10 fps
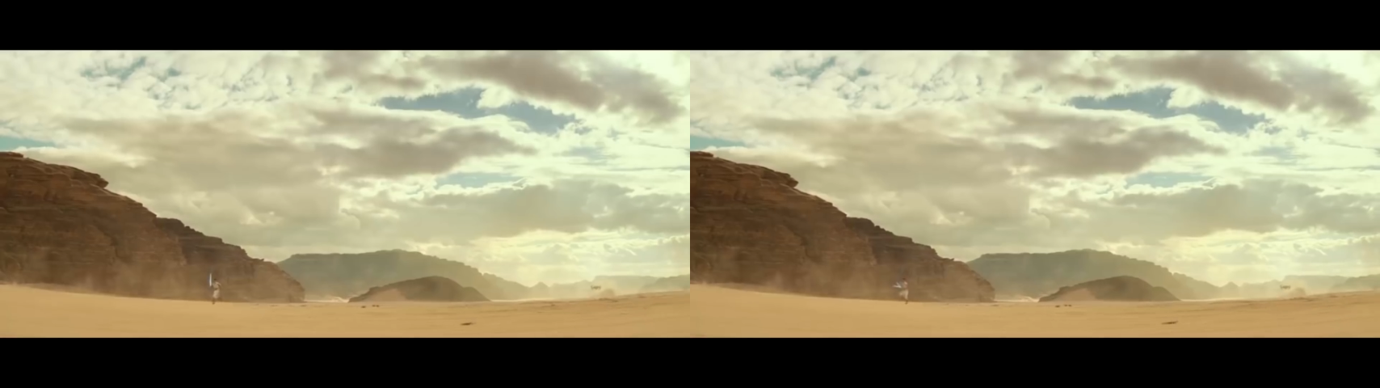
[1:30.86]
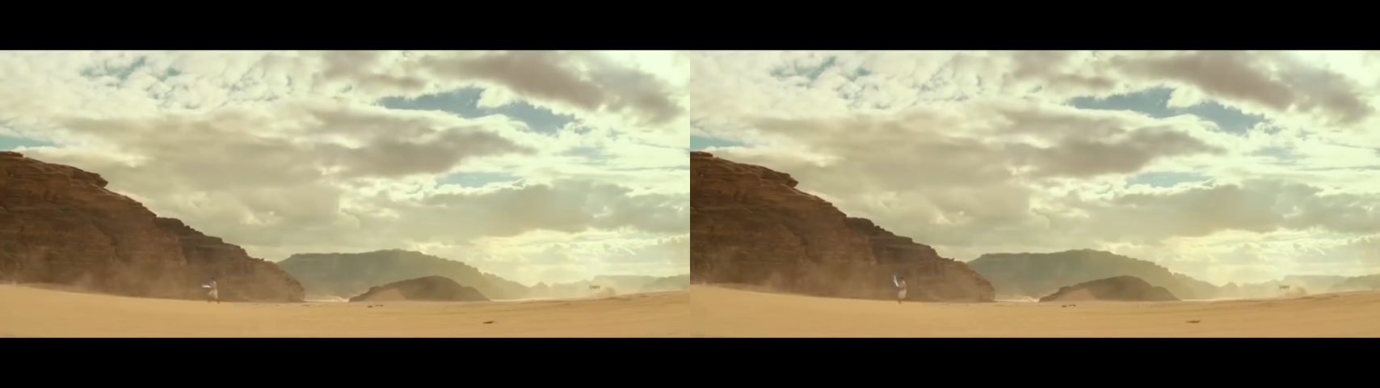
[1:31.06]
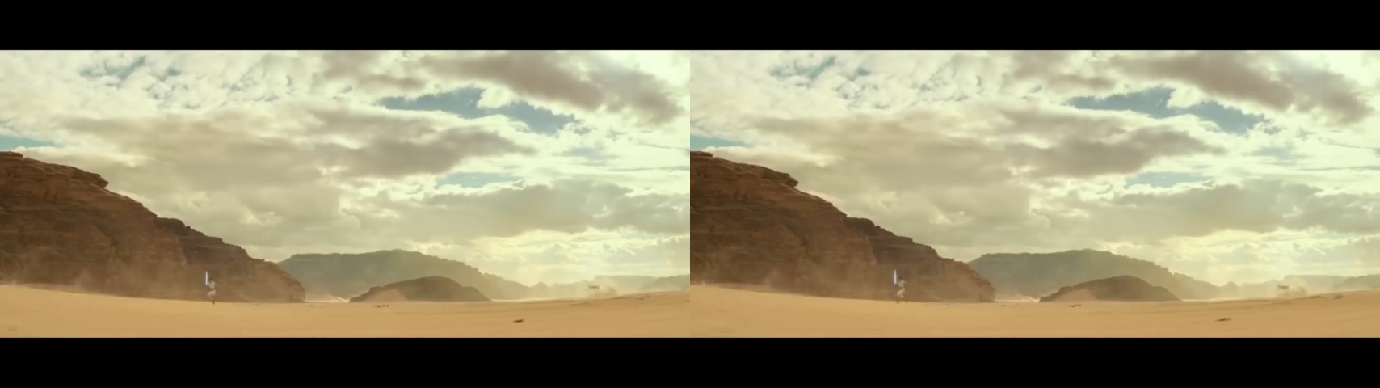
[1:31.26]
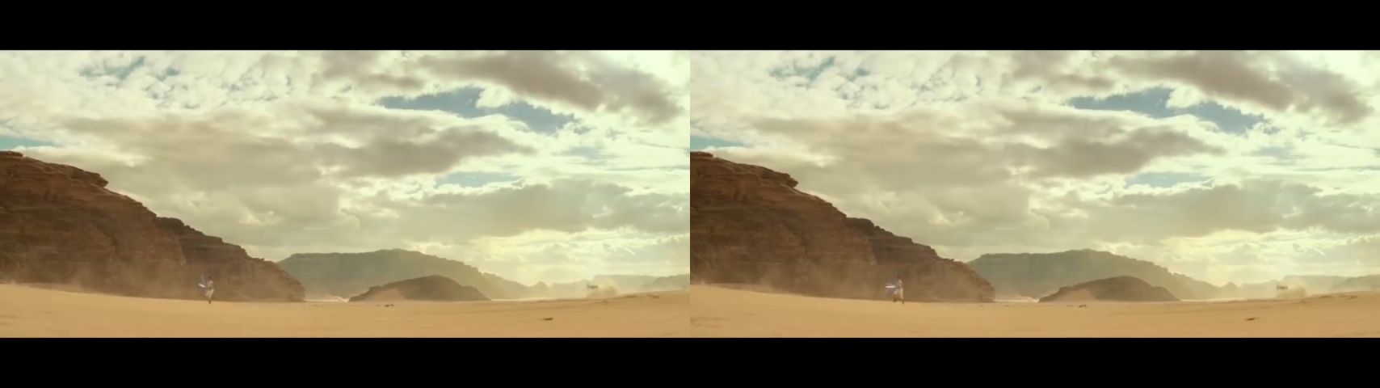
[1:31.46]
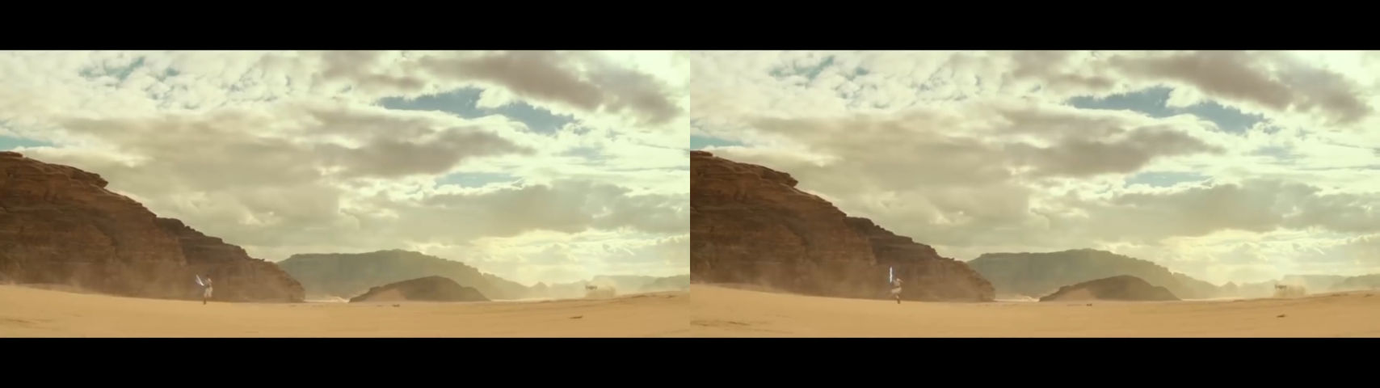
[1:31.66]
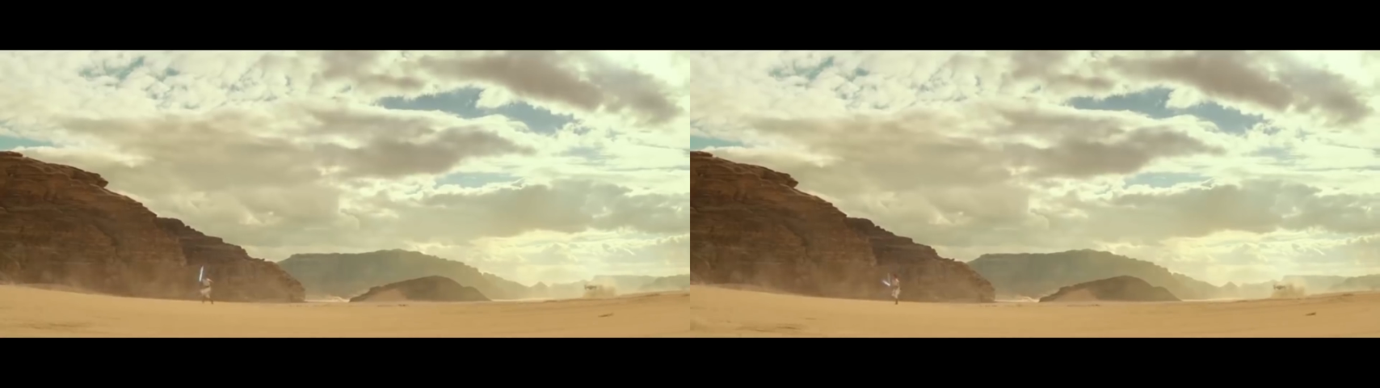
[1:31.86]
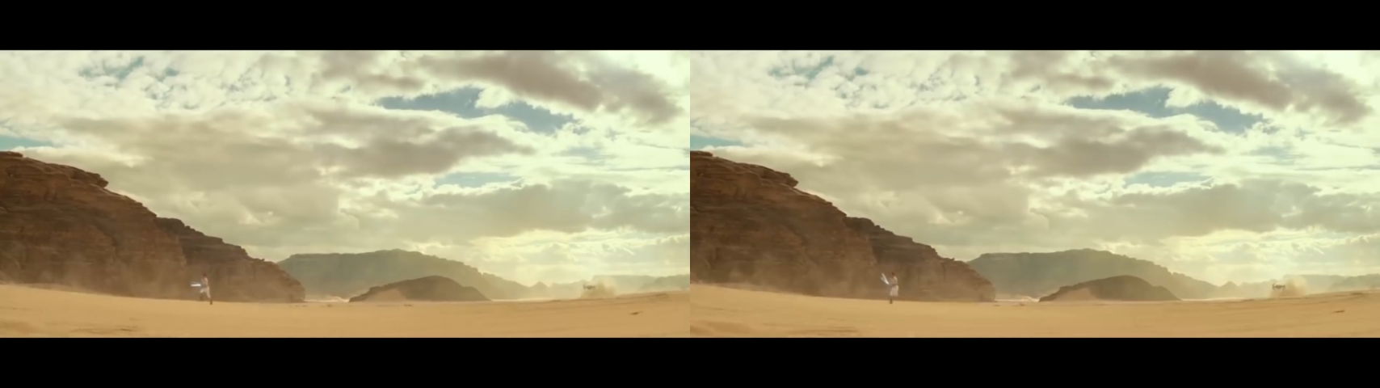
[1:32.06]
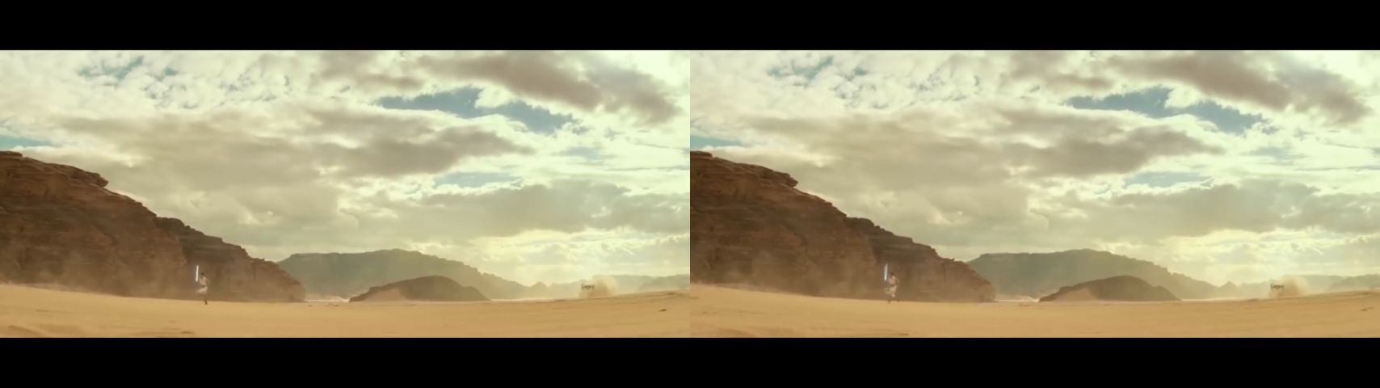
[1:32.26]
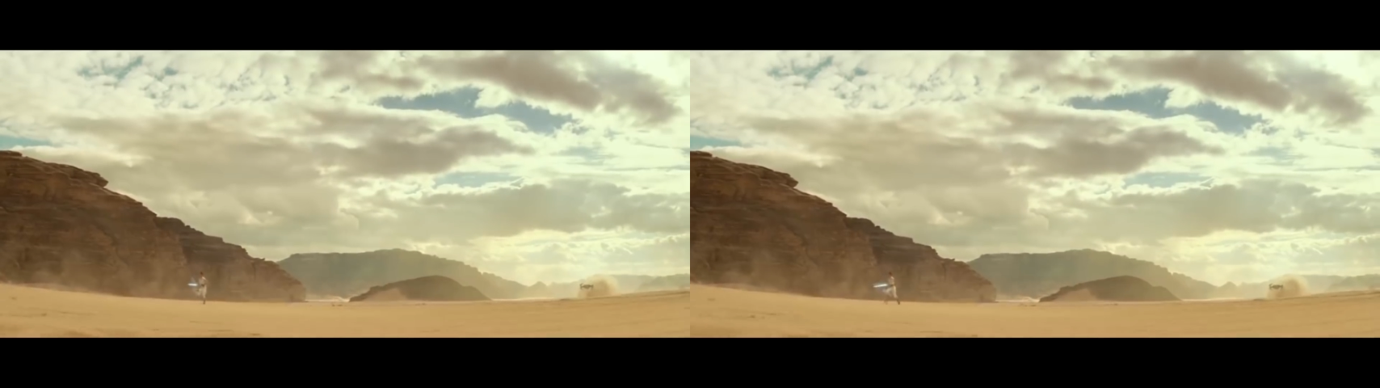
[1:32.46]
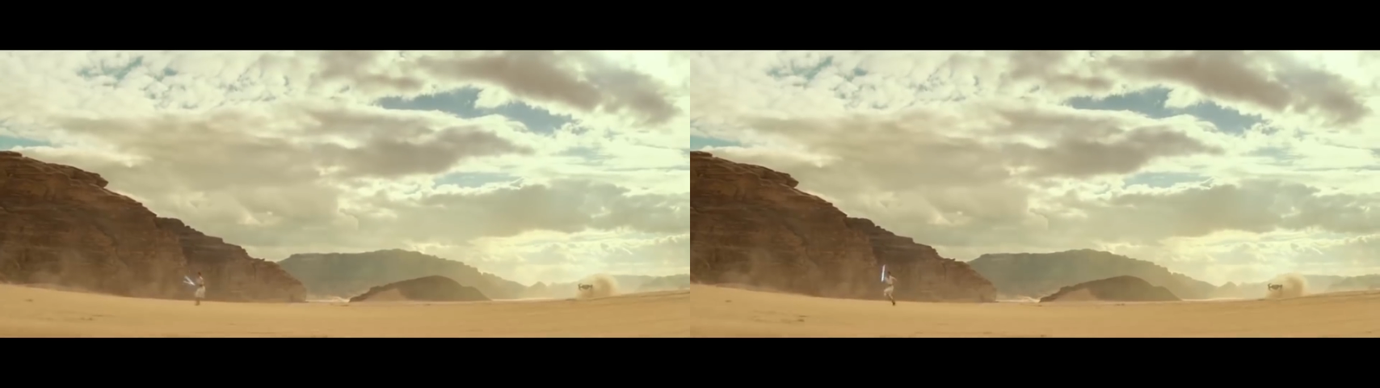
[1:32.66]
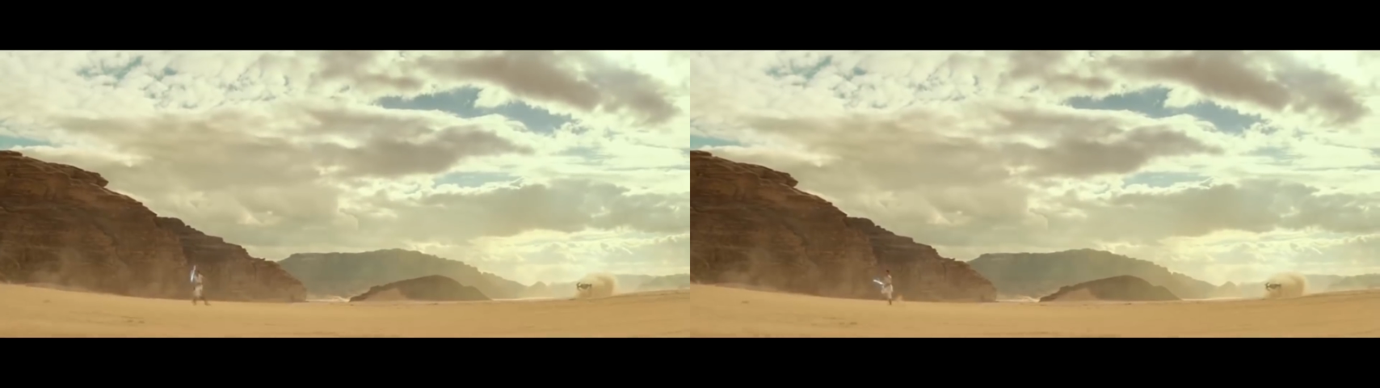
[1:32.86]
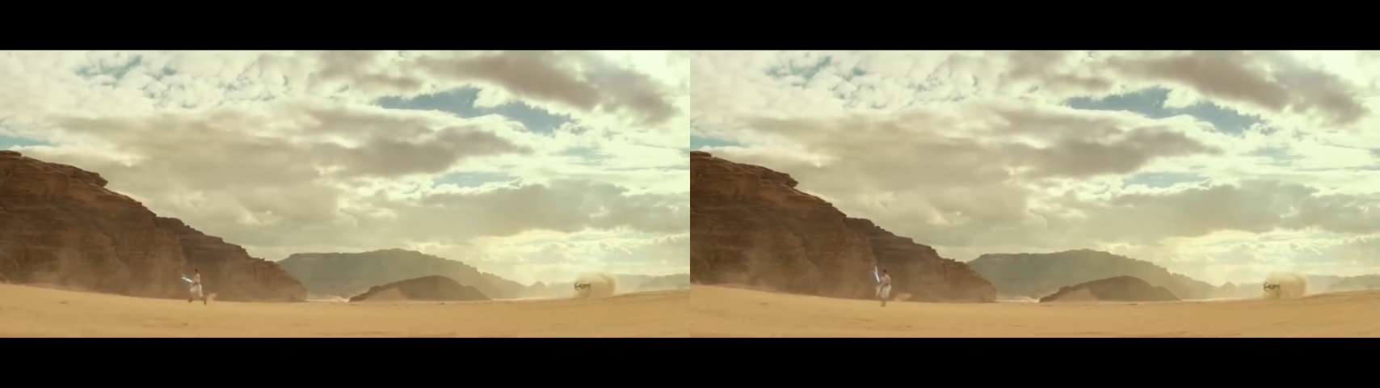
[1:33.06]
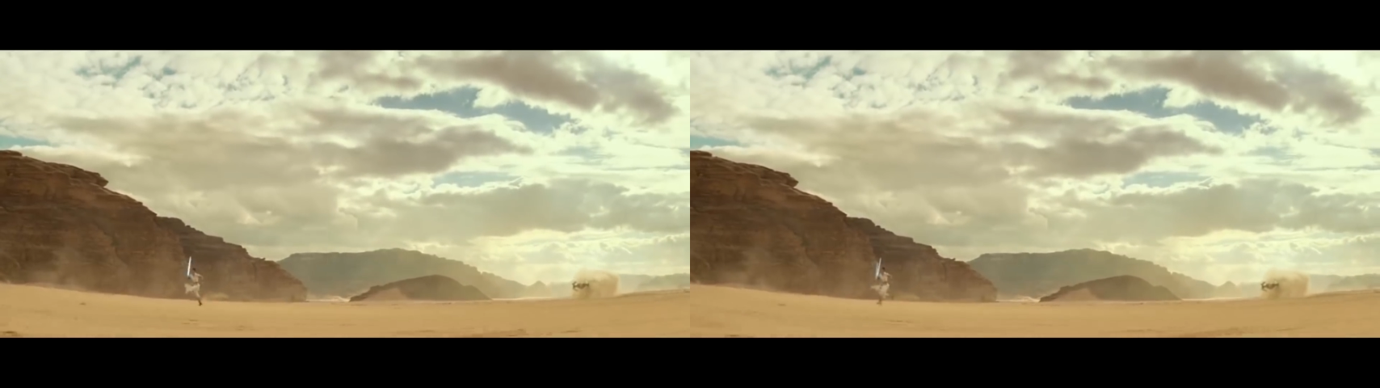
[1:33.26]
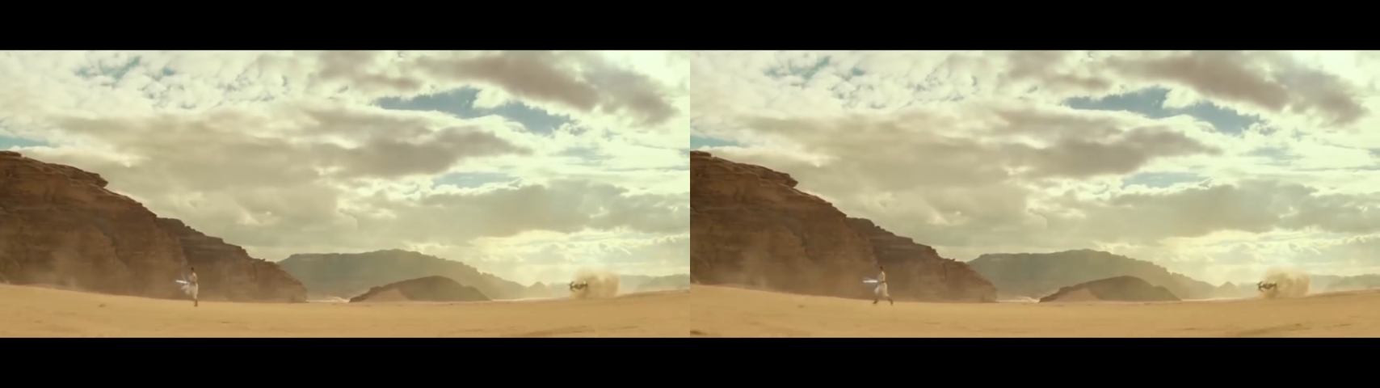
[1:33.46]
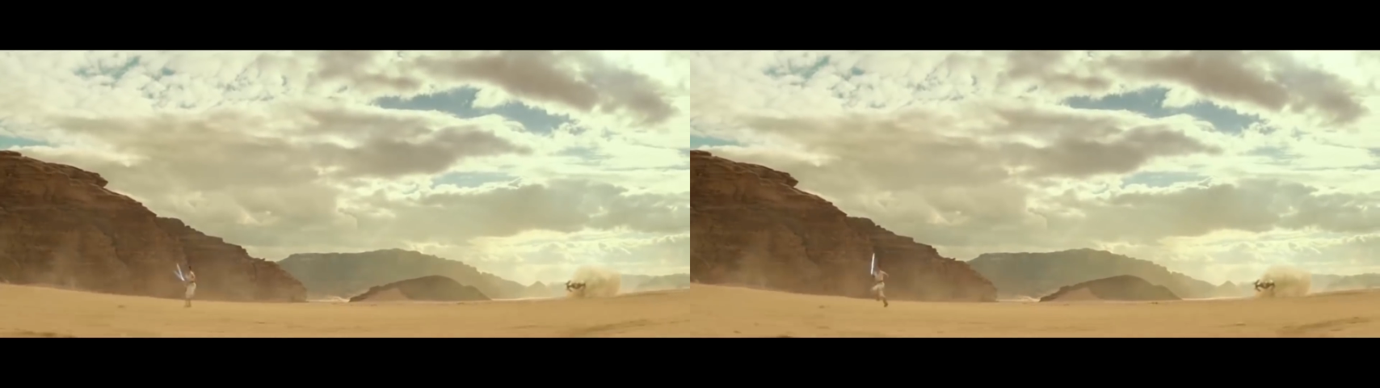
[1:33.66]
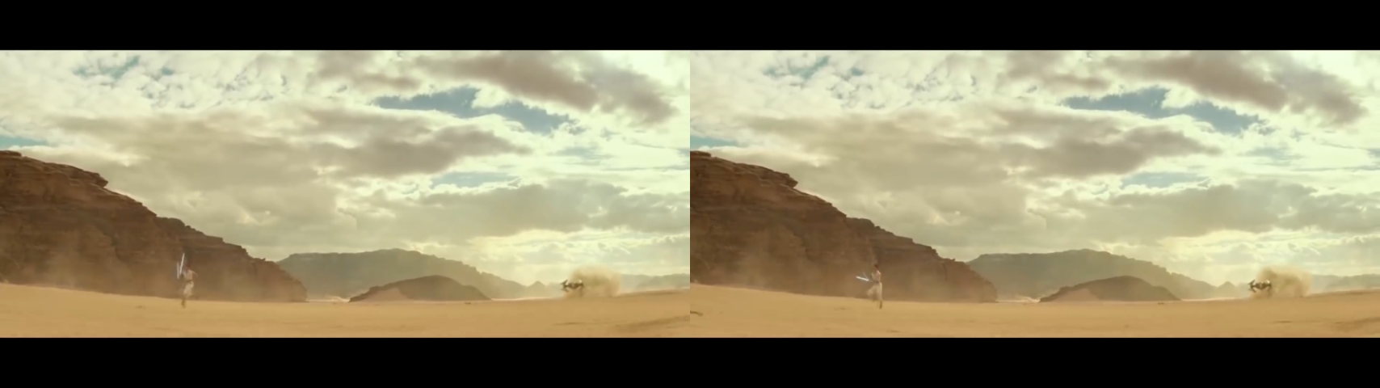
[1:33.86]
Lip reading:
[unreadable: no face in view]